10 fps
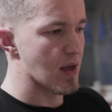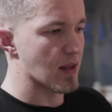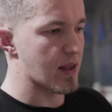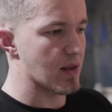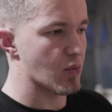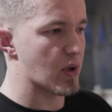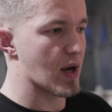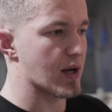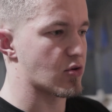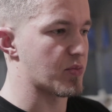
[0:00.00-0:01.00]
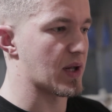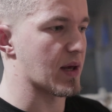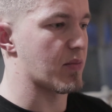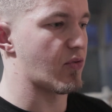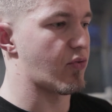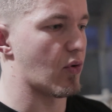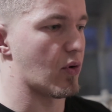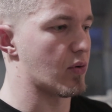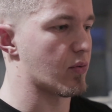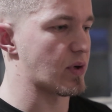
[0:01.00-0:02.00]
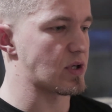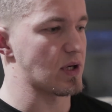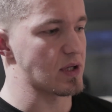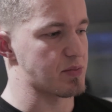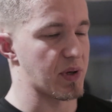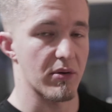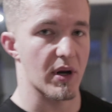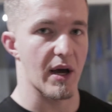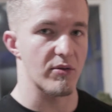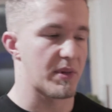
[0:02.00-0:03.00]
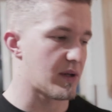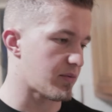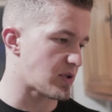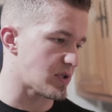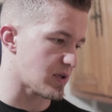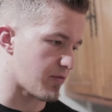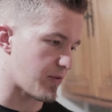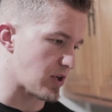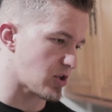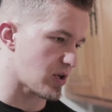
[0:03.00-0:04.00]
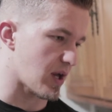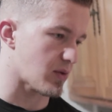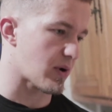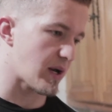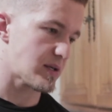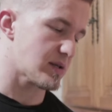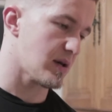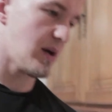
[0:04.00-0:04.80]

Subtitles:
Then we are to meal number 4, which is pre-workout meal, which is a fish and rice.